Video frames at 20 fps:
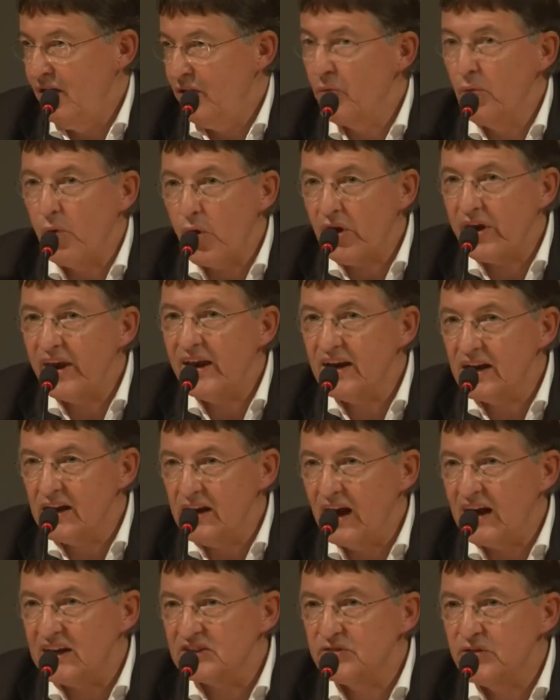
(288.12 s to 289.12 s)
The working
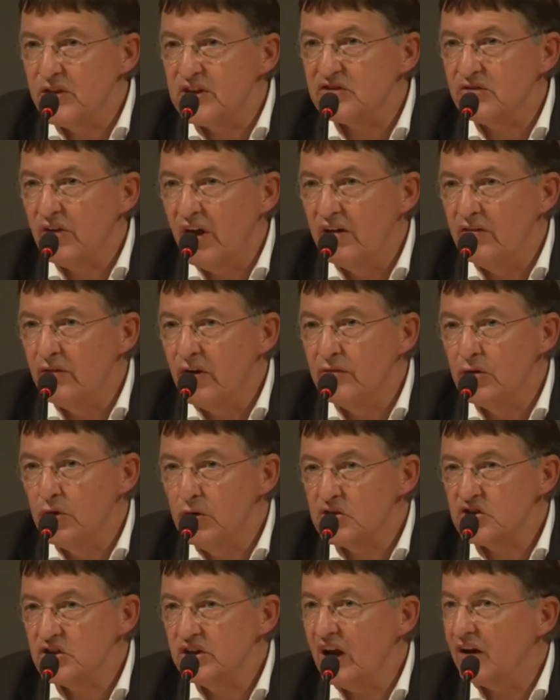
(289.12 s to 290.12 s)
class, this
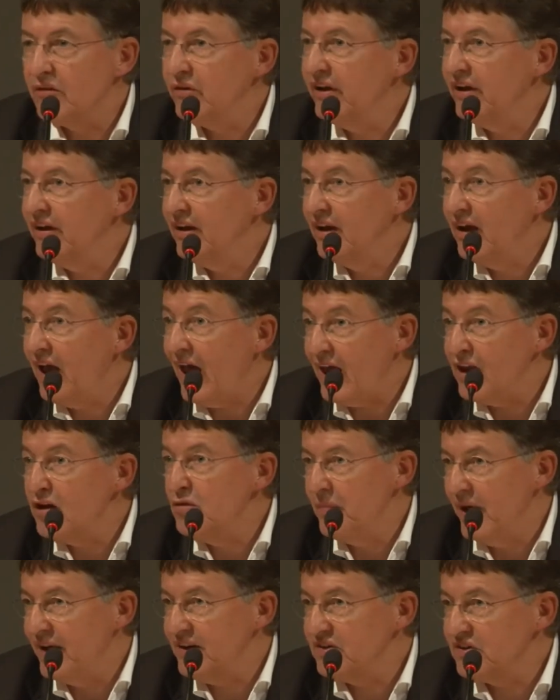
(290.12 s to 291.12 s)
revolutionary
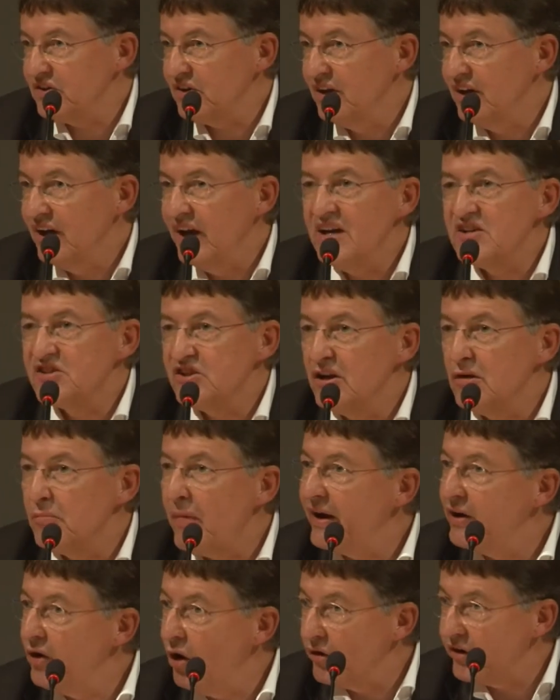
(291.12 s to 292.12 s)
element, is in a
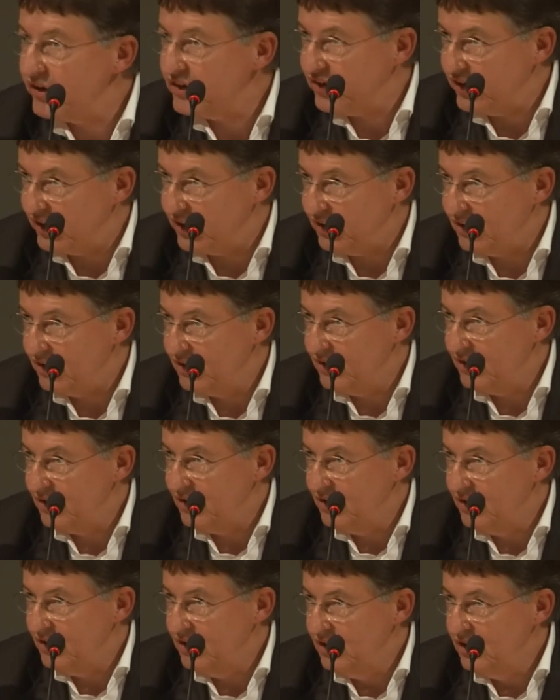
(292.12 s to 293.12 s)
minority.
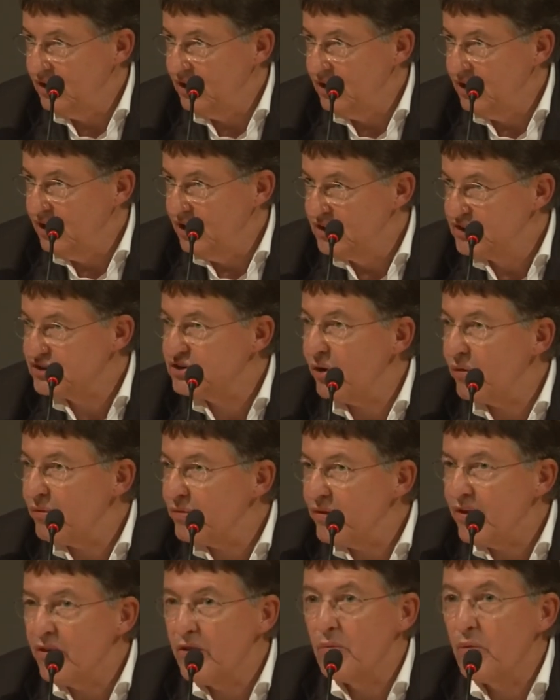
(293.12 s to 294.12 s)
So
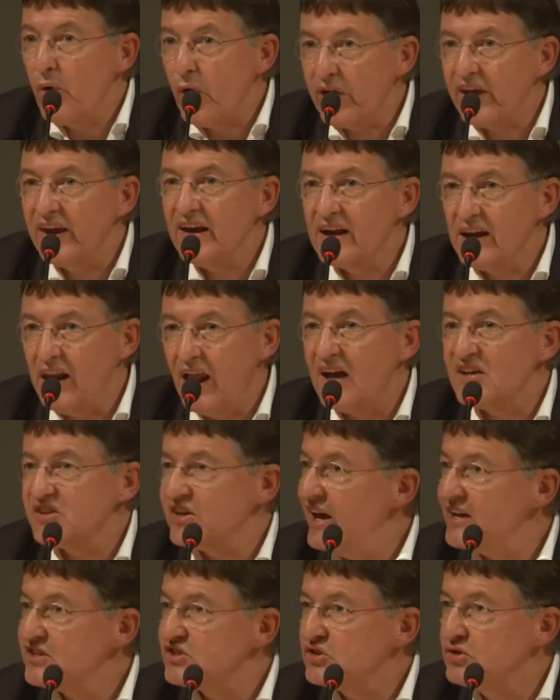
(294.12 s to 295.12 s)
the working class
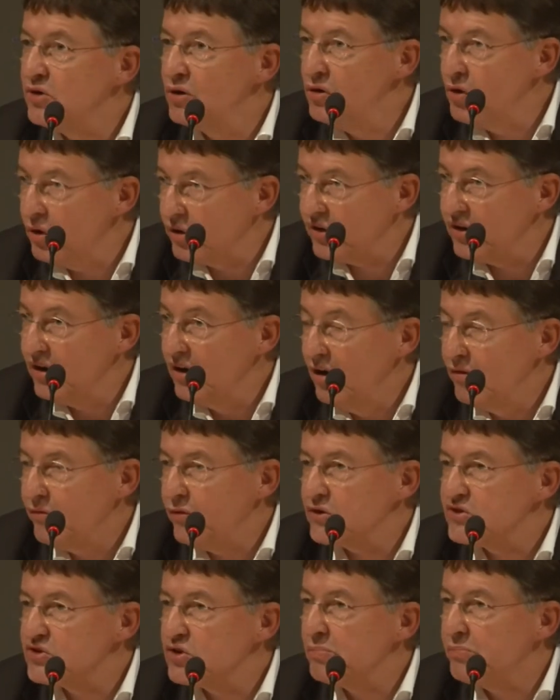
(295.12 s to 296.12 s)
has to look
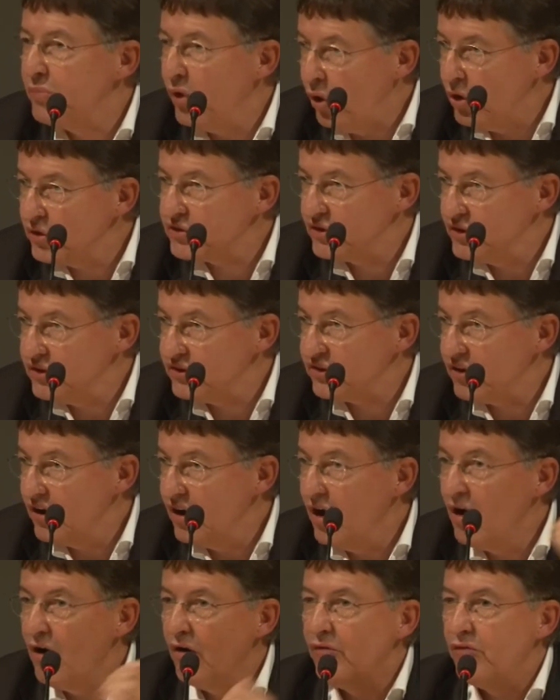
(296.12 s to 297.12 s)
for supporters
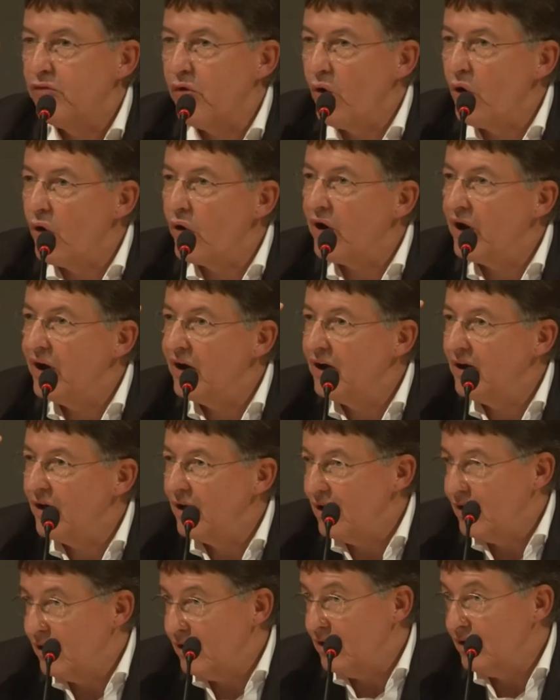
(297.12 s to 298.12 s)
for
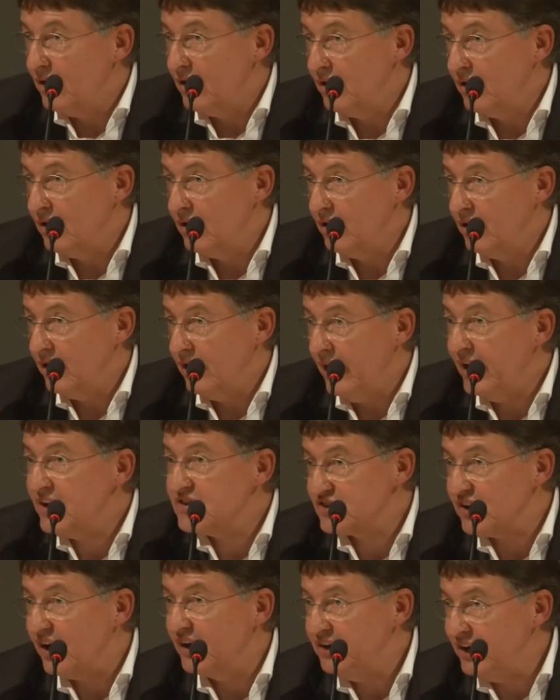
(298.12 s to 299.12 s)

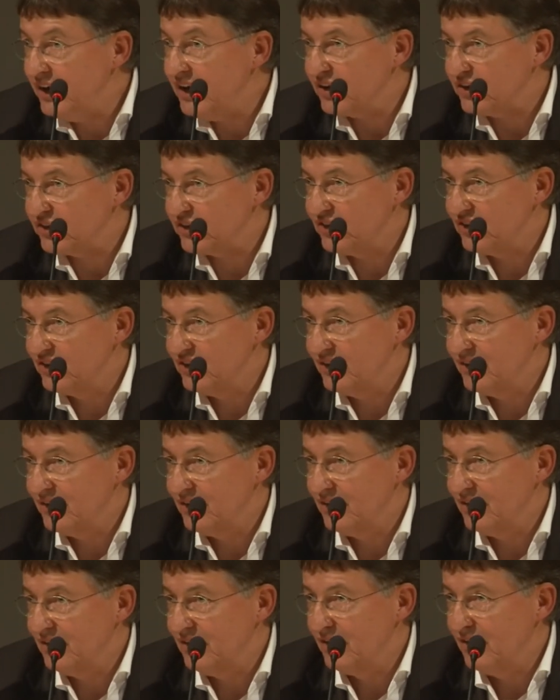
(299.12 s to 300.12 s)
its ideas,
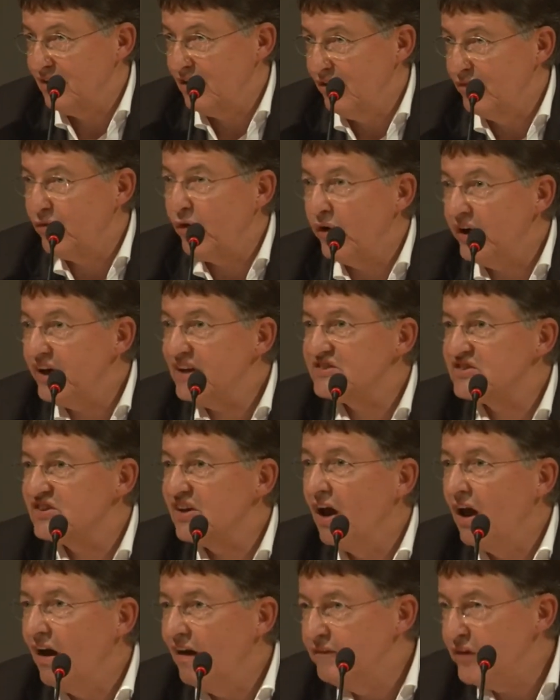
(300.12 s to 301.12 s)
for
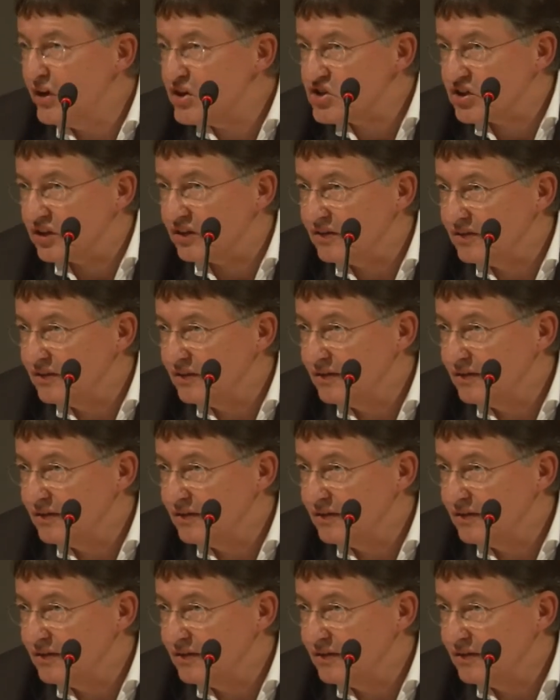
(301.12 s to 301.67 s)
its vision.